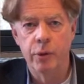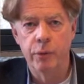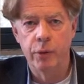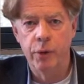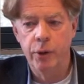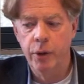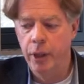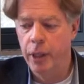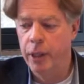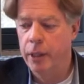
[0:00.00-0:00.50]
of
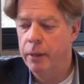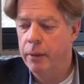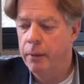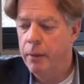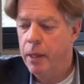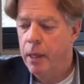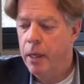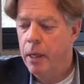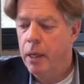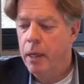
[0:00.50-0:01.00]
learning,
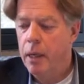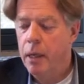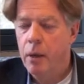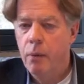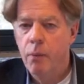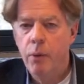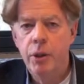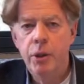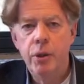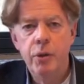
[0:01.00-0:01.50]

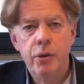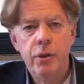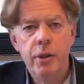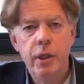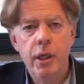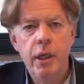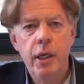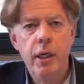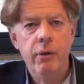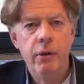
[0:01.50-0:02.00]
what you
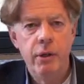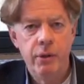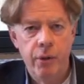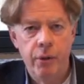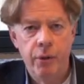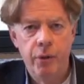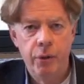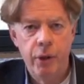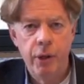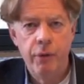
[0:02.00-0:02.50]
see here is the
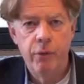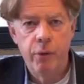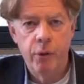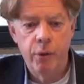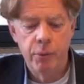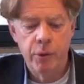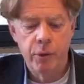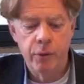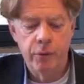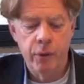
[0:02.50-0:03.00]
three
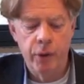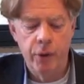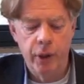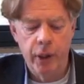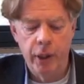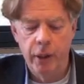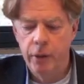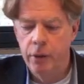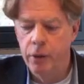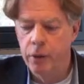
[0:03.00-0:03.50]
forms of
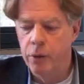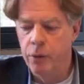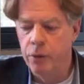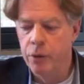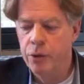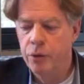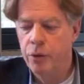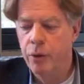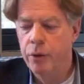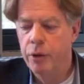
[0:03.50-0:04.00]
learning: the
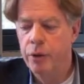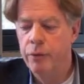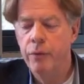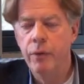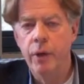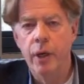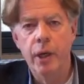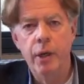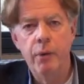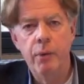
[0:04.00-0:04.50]

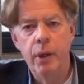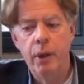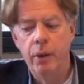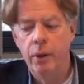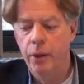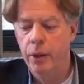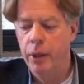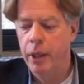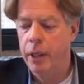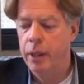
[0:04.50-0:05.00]
constructive inquiry
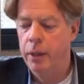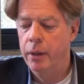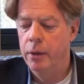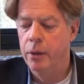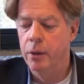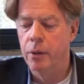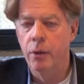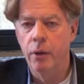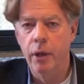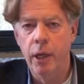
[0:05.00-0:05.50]
learning,
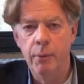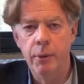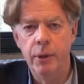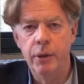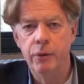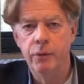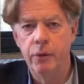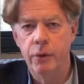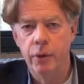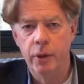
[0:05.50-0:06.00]
the
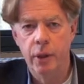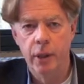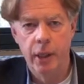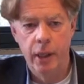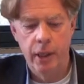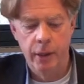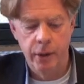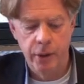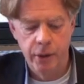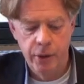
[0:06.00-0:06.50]
collaborative learning,
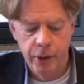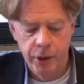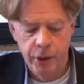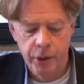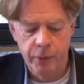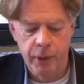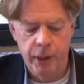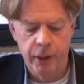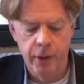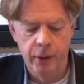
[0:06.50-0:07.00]
and the
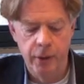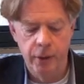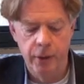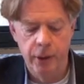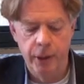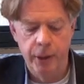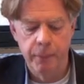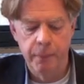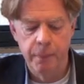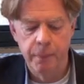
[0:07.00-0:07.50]
situated
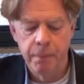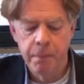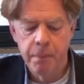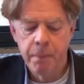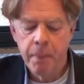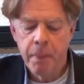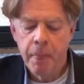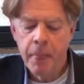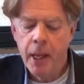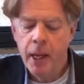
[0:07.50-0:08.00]
learning.
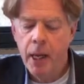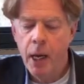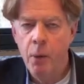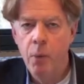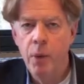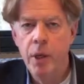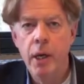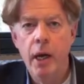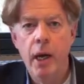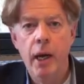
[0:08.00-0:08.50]
And
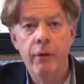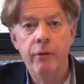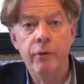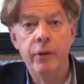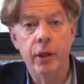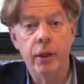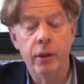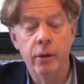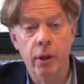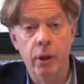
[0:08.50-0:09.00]
we have
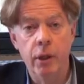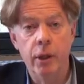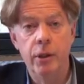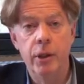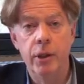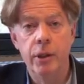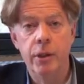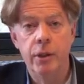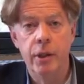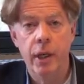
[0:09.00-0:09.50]

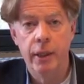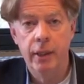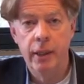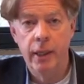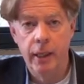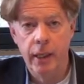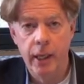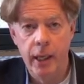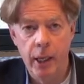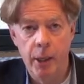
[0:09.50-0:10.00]
technologies that
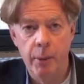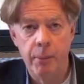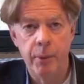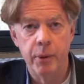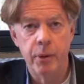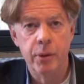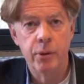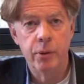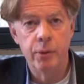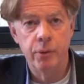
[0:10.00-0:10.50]
can help
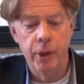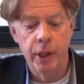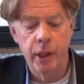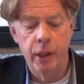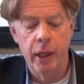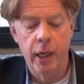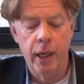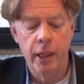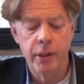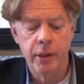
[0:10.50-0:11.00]
us to
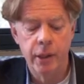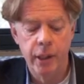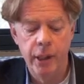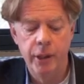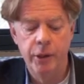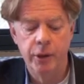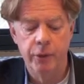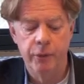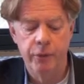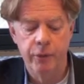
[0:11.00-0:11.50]
realize
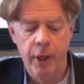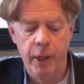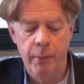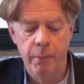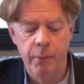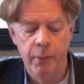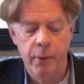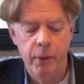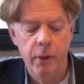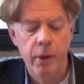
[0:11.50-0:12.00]
each of them.
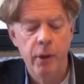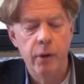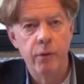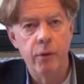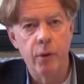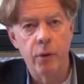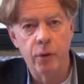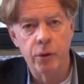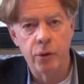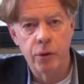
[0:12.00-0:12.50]

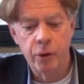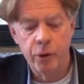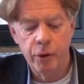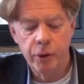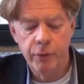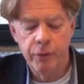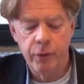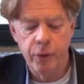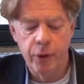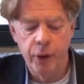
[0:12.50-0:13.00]
For
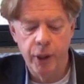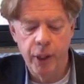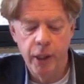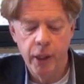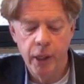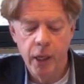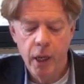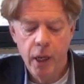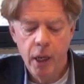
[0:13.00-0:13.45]
constructive learning,